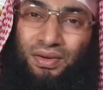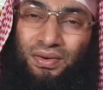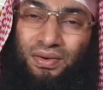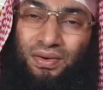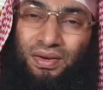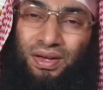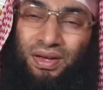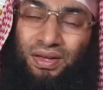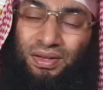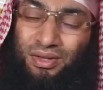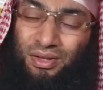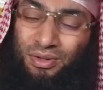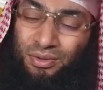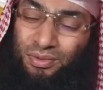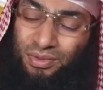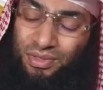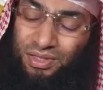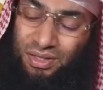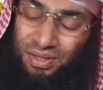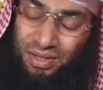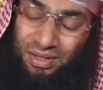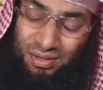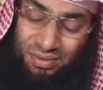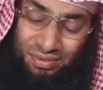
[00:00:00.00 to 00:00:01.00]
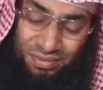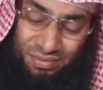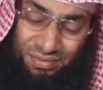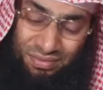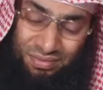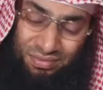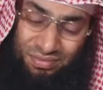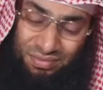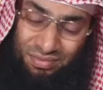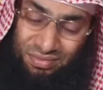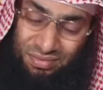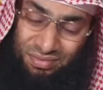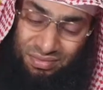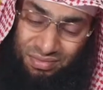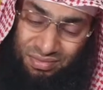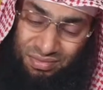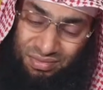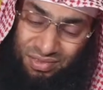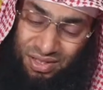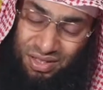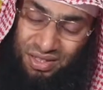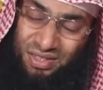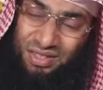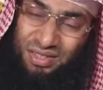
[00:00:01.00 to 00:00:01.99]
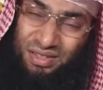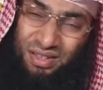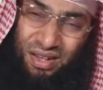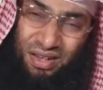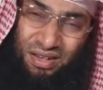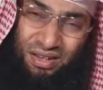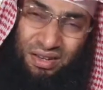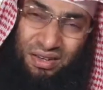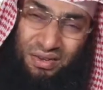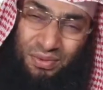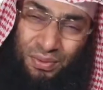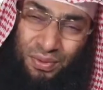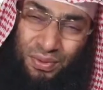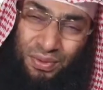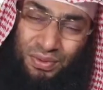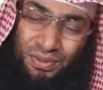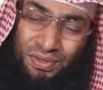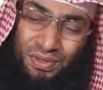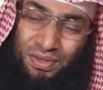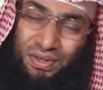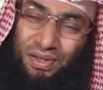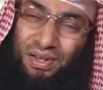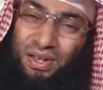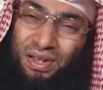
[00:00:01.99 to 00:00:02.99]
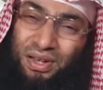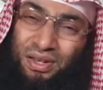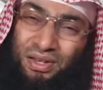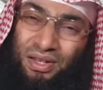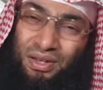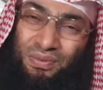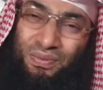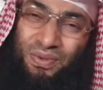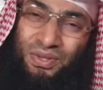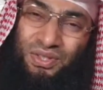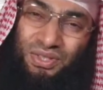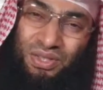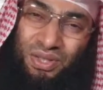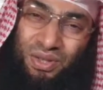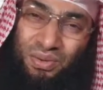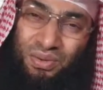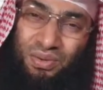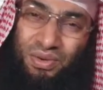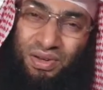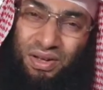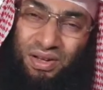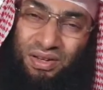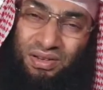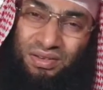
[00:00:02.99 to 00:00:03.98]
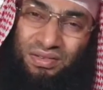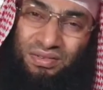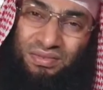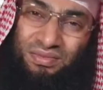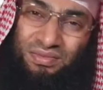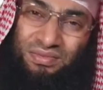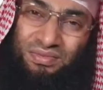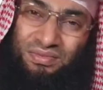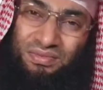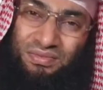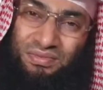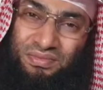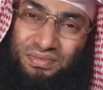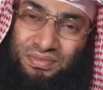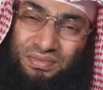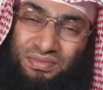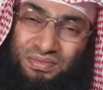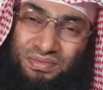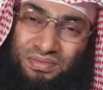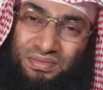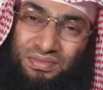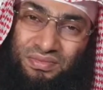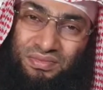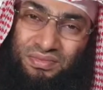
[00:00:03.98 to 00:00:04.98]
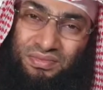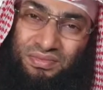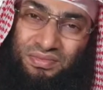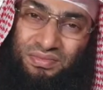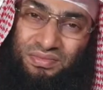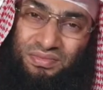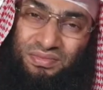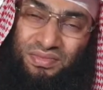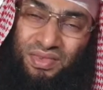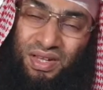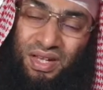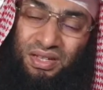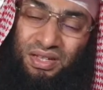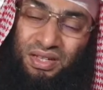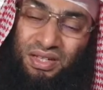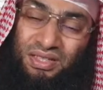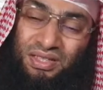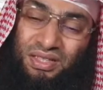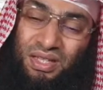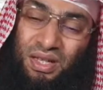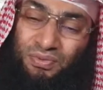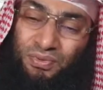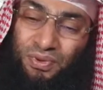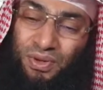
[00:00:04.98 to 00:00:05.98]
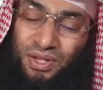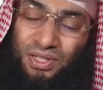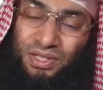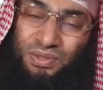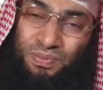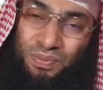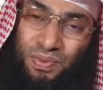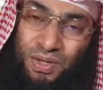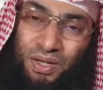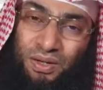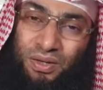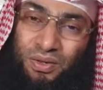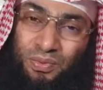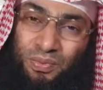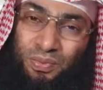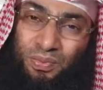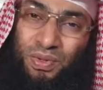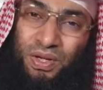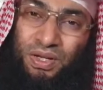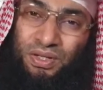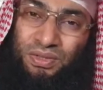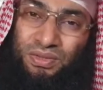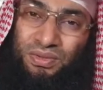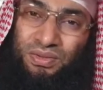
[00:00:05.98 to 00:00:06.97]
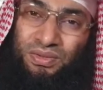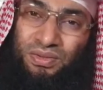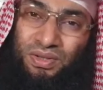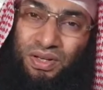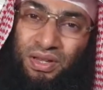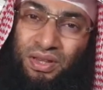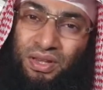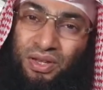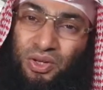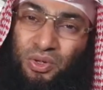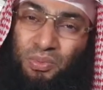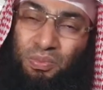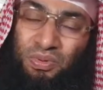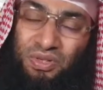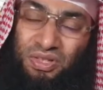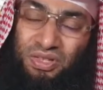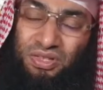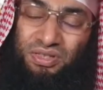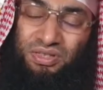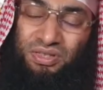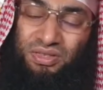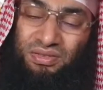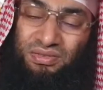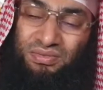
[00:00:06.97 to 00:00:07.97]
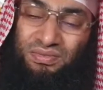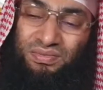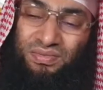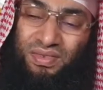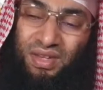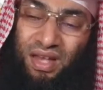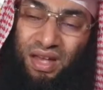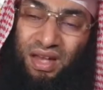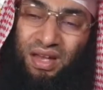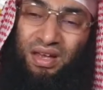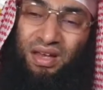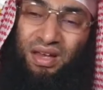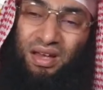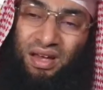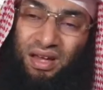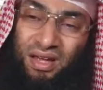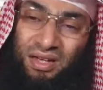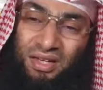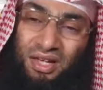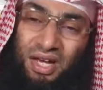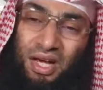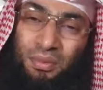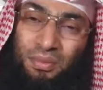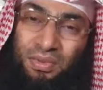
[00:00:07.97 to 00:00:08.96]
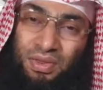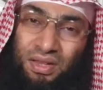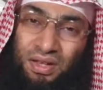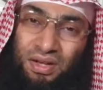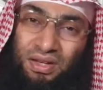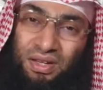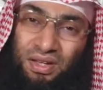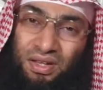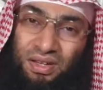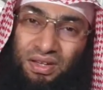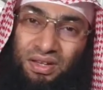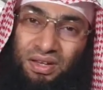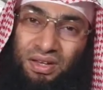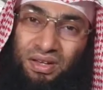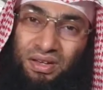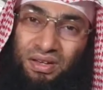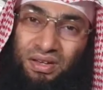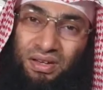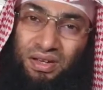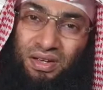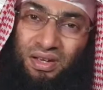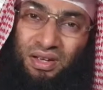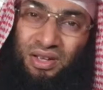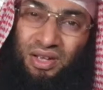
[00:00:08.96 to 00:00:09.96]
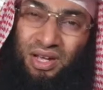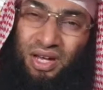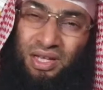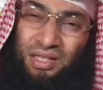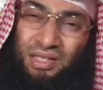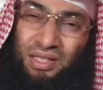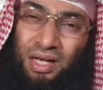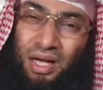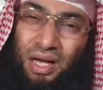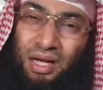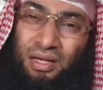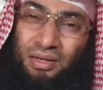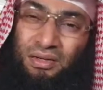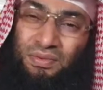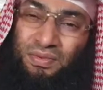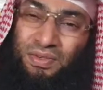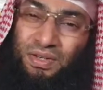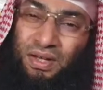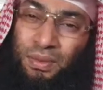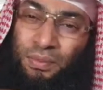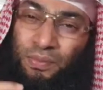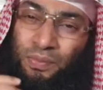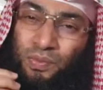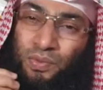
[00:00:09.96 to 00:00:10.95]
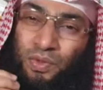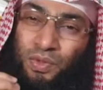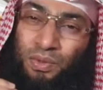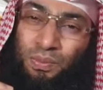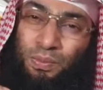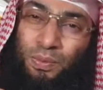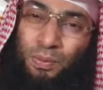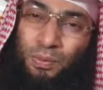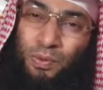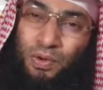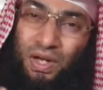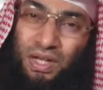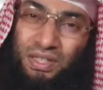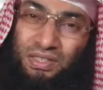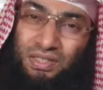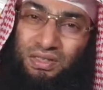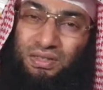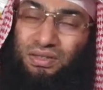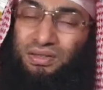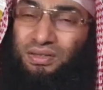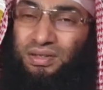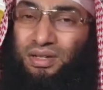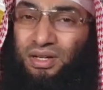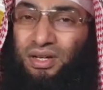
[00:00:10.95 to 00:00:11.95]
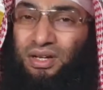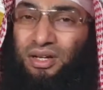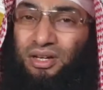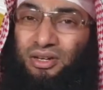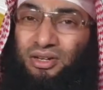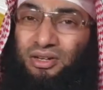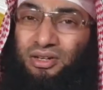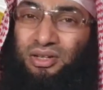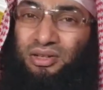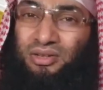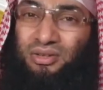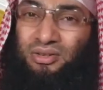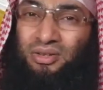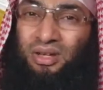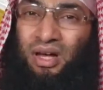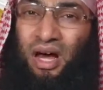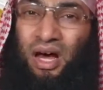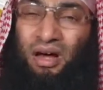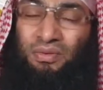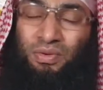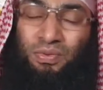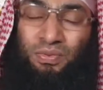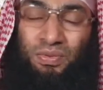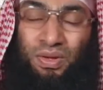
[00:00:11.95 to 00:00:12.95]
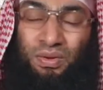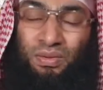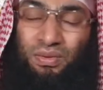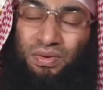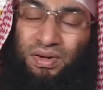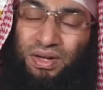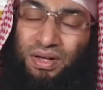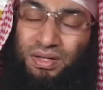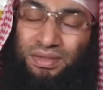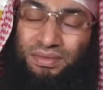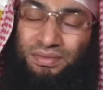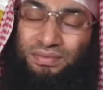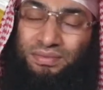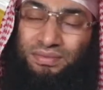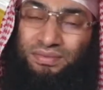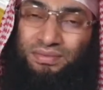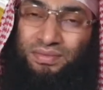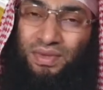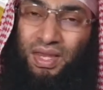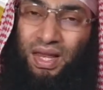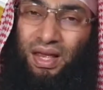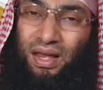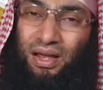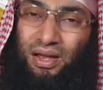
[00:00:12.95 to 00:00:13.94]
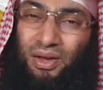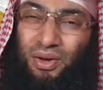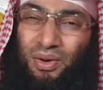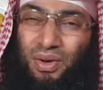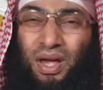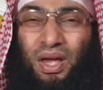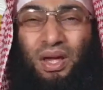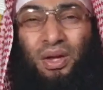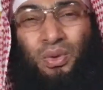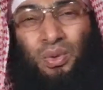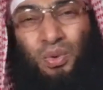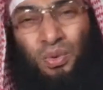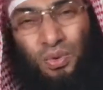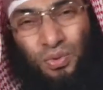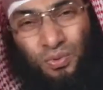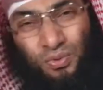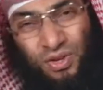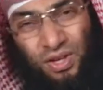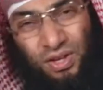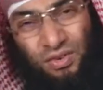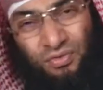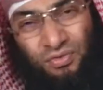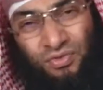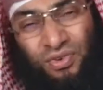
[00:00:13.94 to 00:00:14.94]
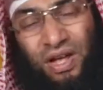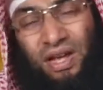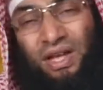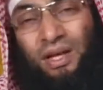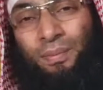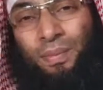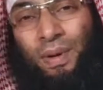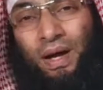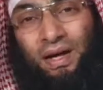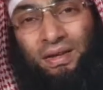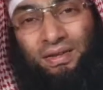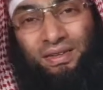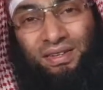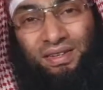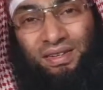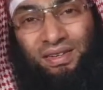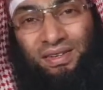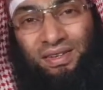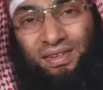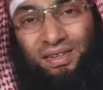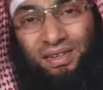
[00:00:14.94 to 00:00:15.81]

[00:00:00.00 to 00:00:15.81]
Okay, then you say he's 9 years old and he finished the Quran and he's the first person in the competition, and I am 33 and I'm not memorizing half of the Quran. Okay, you'll feel very bad.